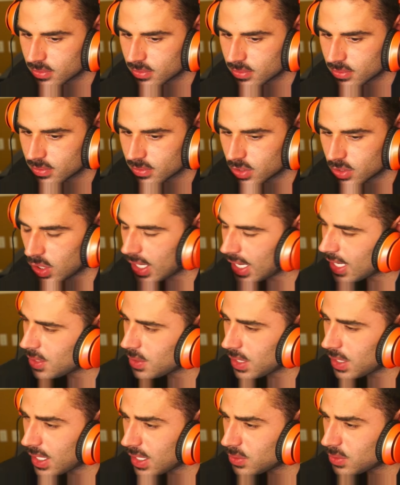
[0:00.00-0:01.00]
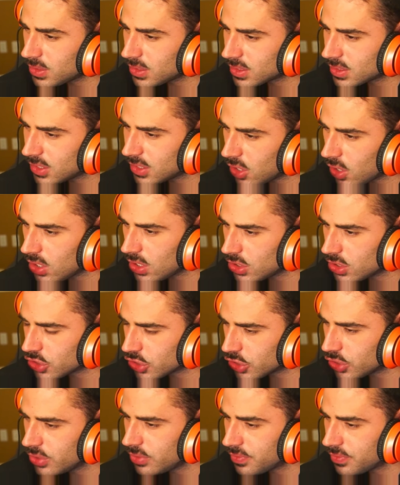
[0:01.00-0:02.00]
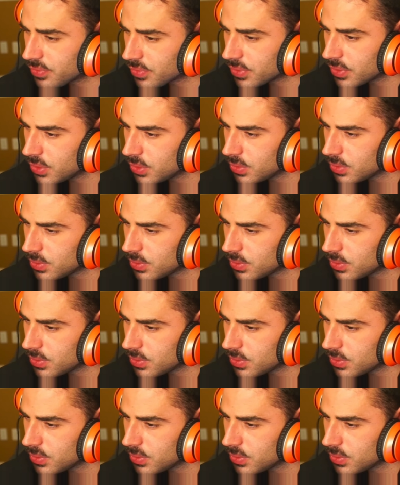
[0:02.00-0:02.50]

So how how is knowledge good for you?